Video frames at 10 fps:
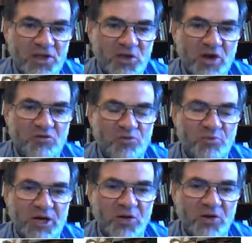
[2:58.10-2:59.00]
than the way
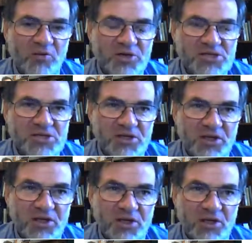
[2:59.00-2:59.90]
we've been going
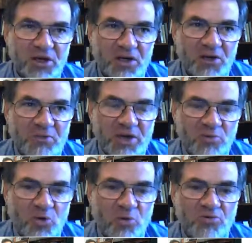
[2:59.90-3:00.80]
recently,
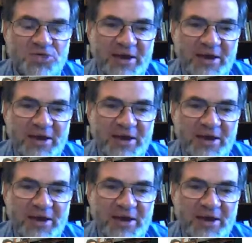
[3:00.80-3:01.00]
people will